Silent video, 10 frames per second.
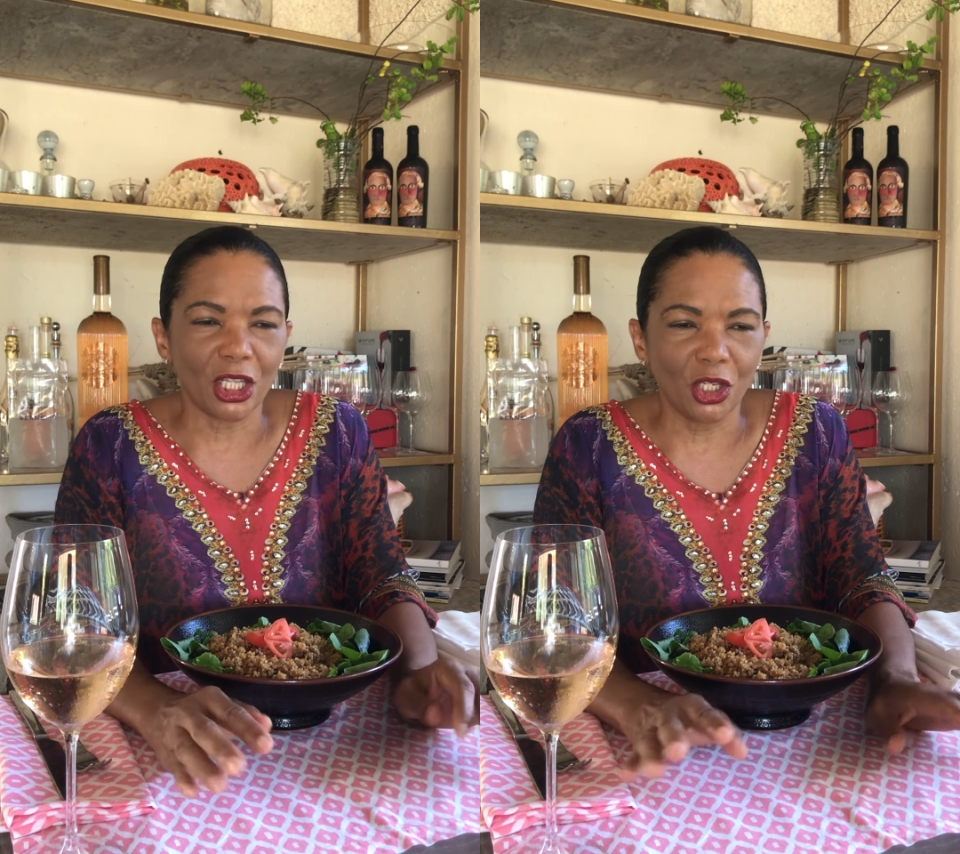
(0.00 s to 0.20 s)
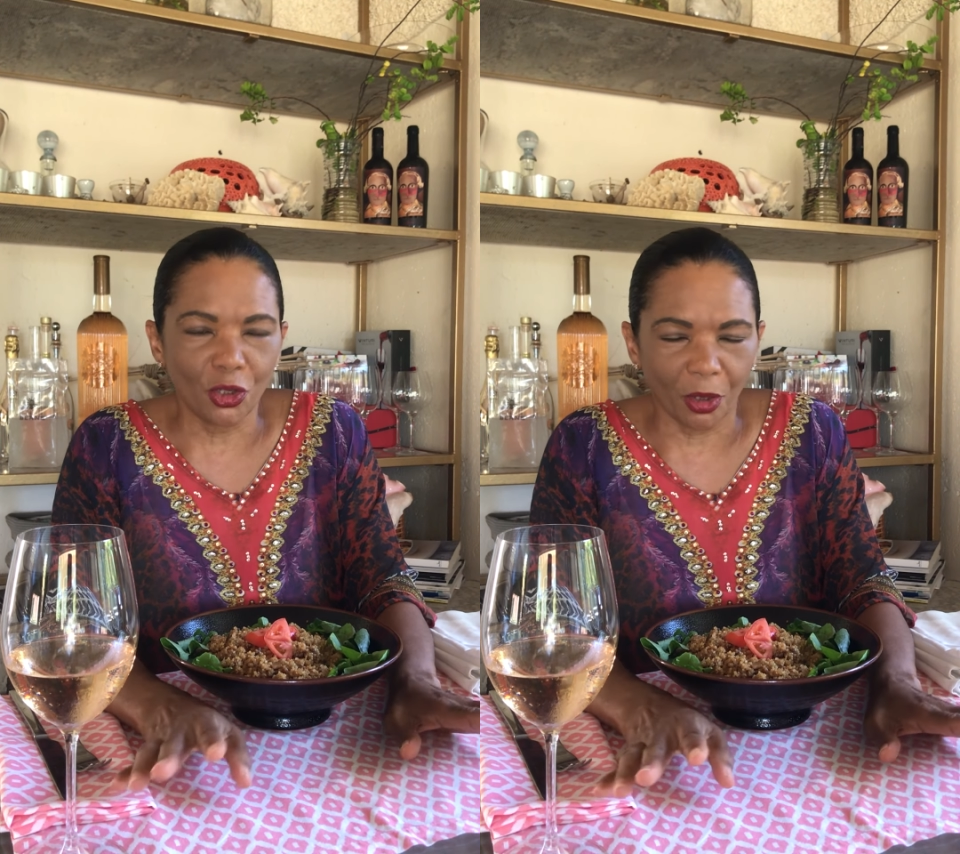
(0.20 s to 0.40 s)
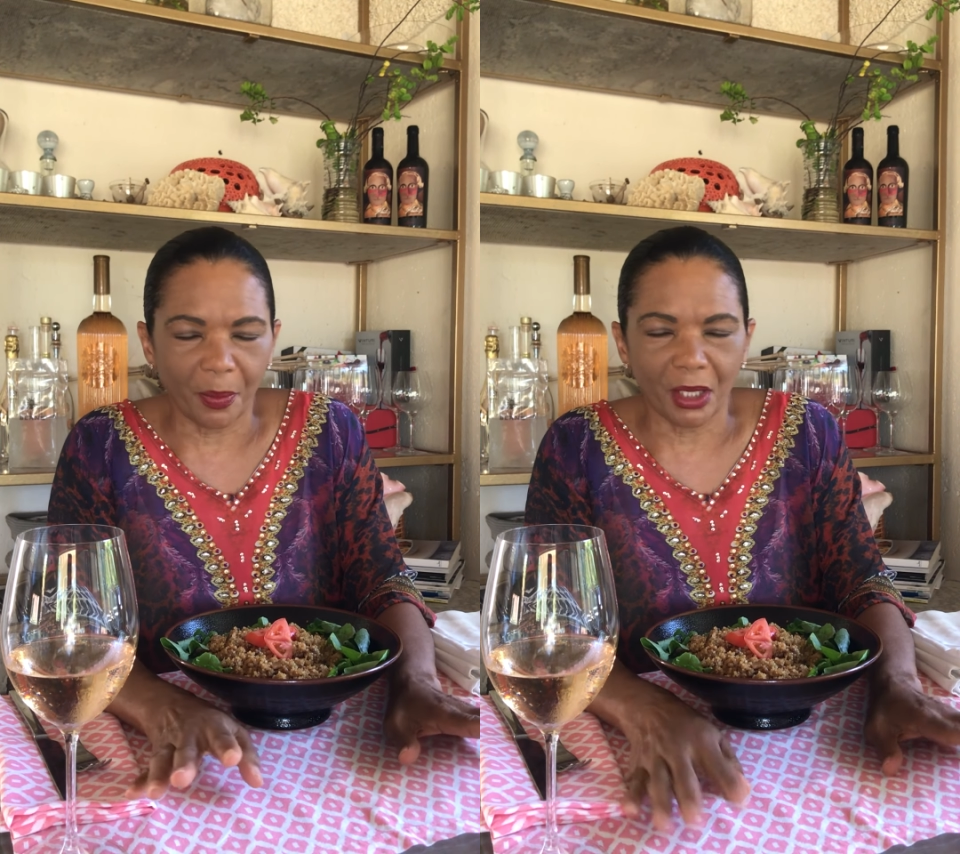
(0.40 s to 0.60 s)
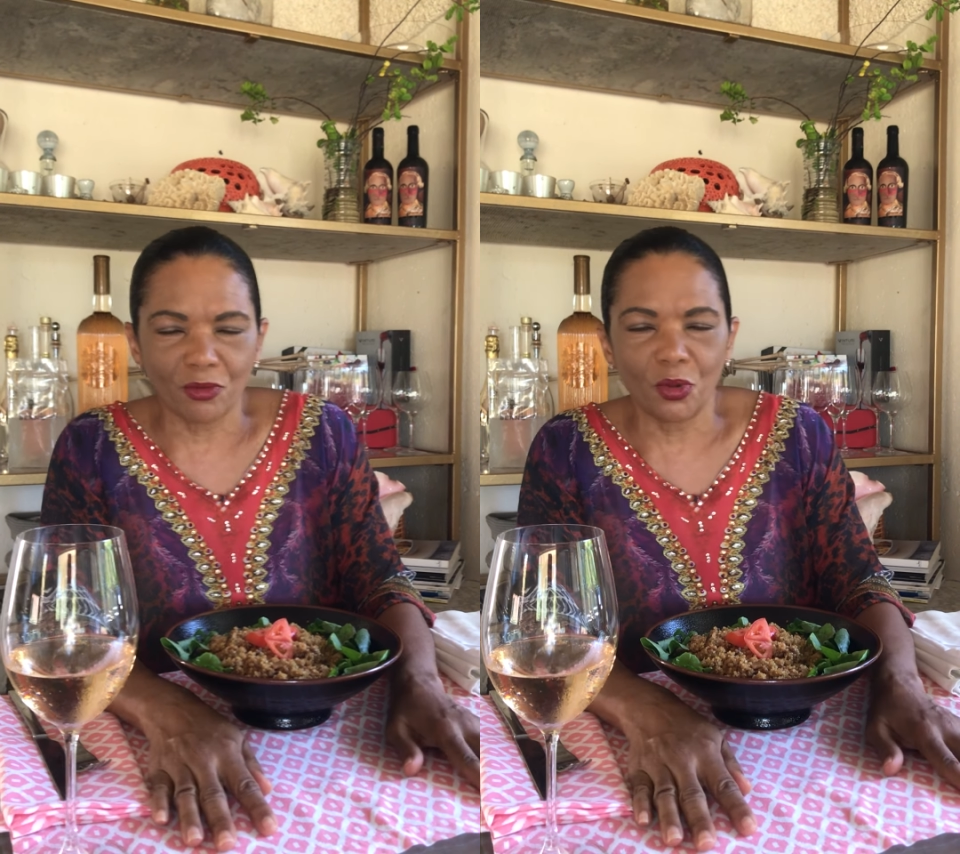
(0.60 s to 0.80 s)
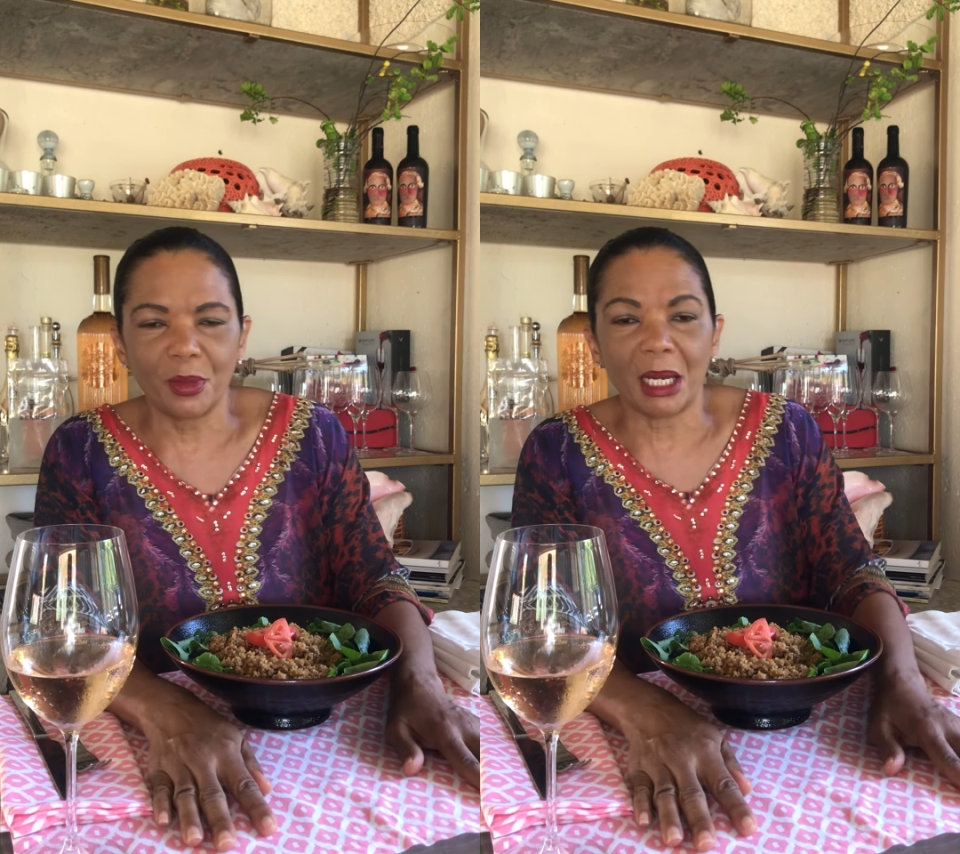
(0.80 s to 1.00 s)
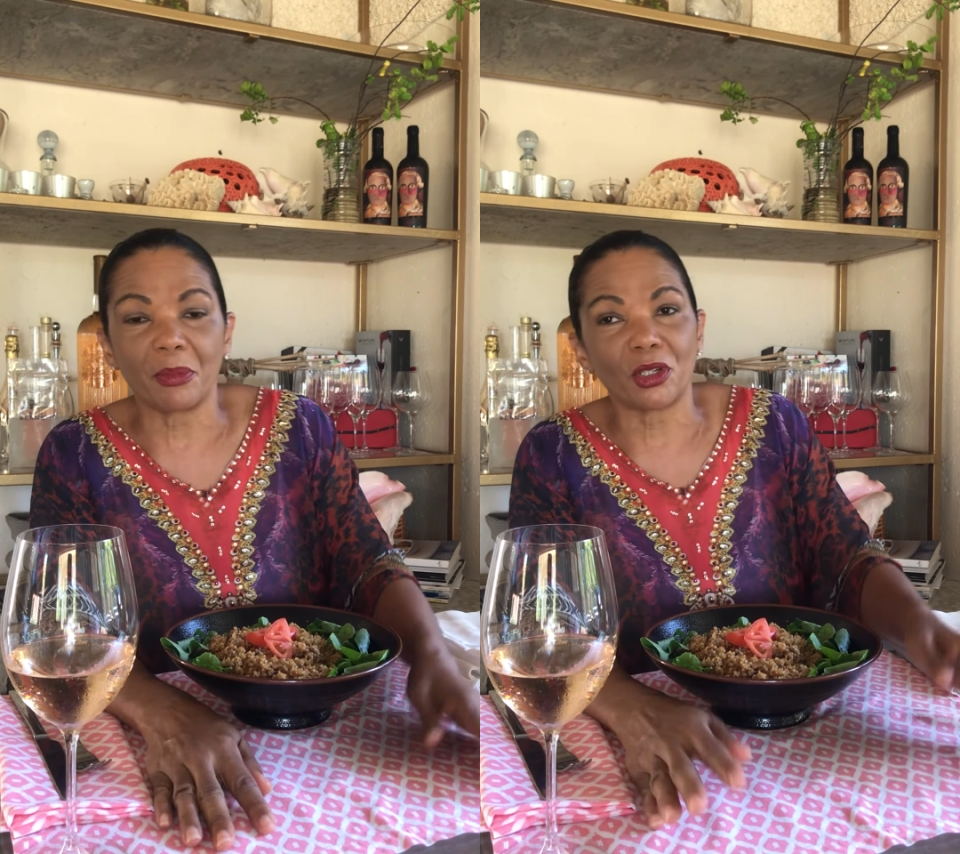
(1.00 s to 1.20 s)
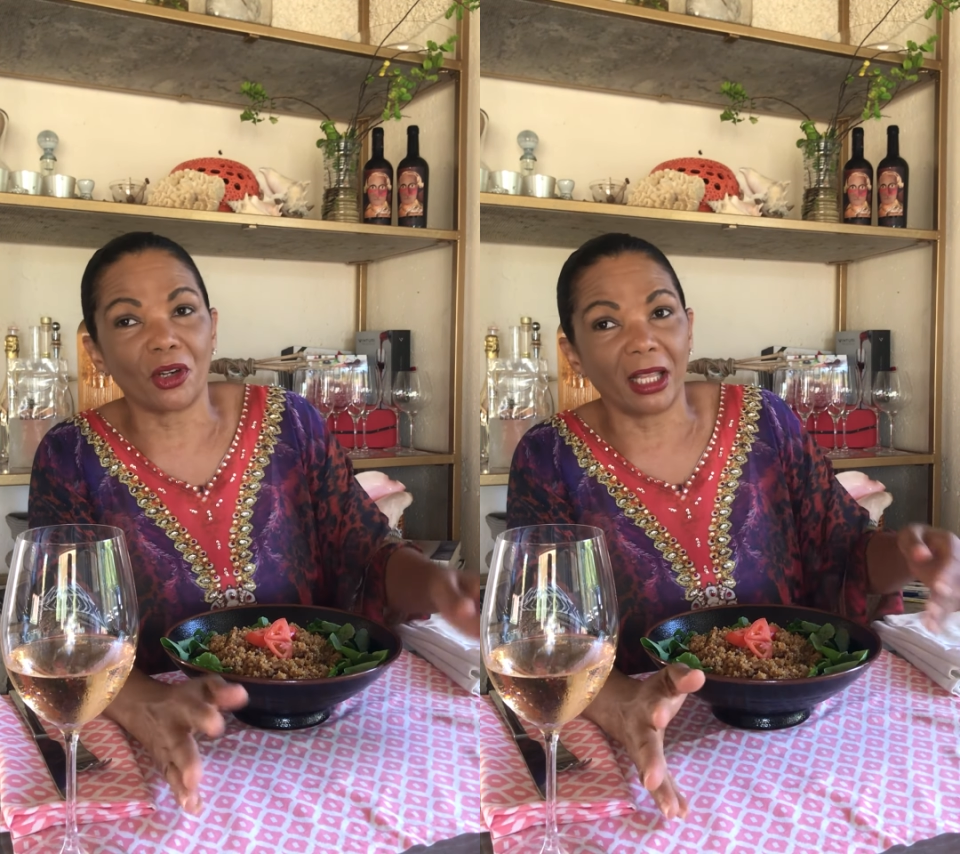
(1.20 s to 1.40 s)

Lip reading: the European room temperature or